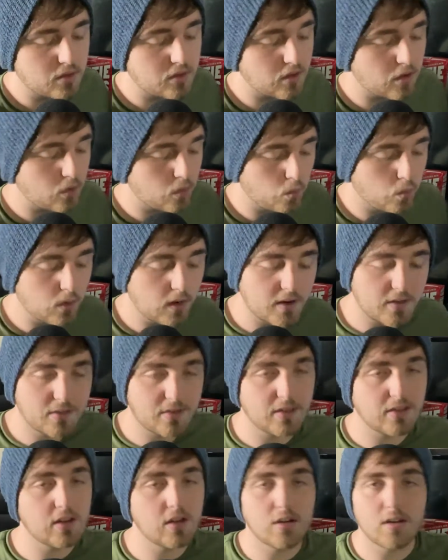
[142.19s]
So what
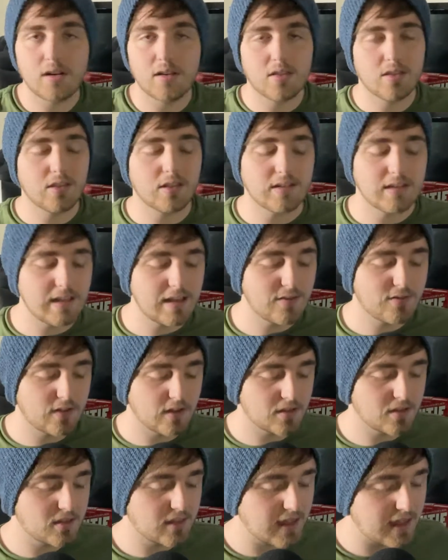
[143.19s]
is the
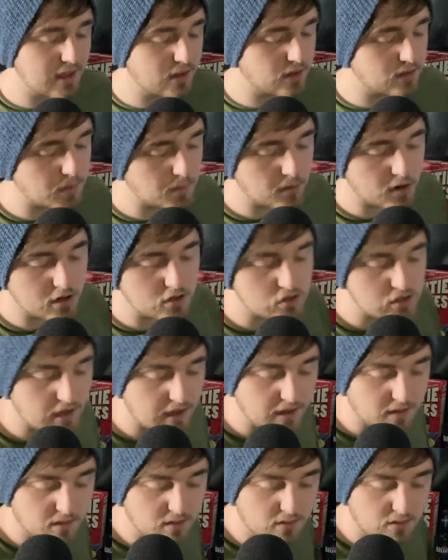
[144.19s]
defense? They held Lamar
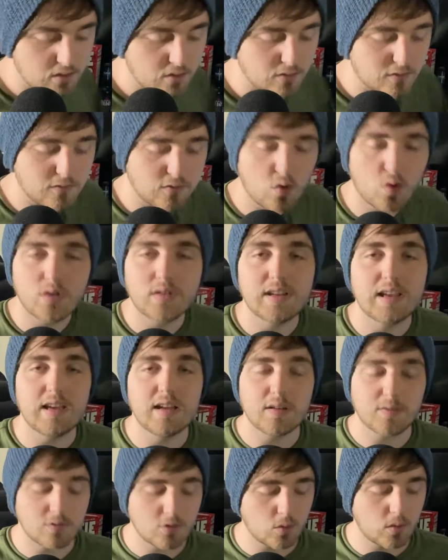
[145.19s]
Jackson to
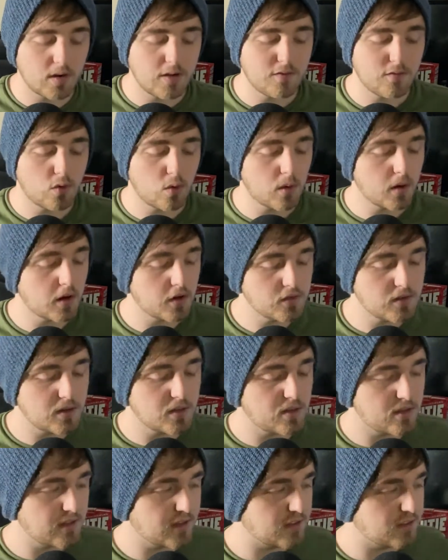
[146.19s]
14 of 24,
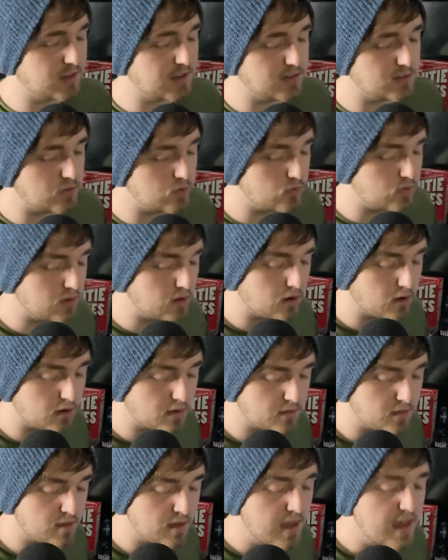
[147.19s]
162
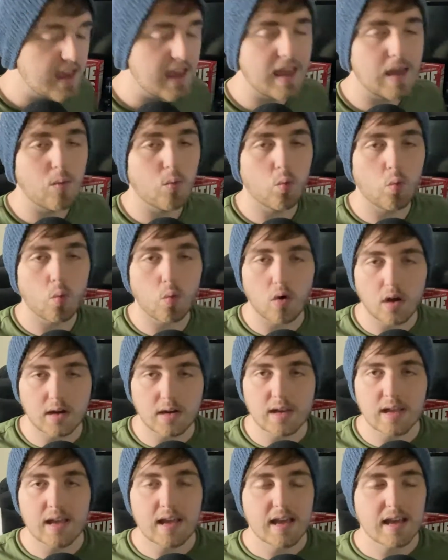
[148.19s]
yards and
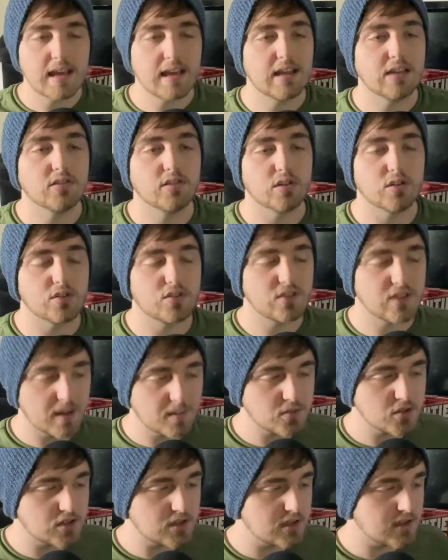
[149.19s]
1
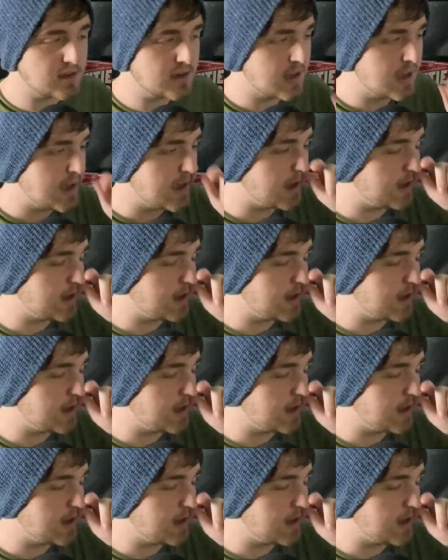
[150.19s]
interception.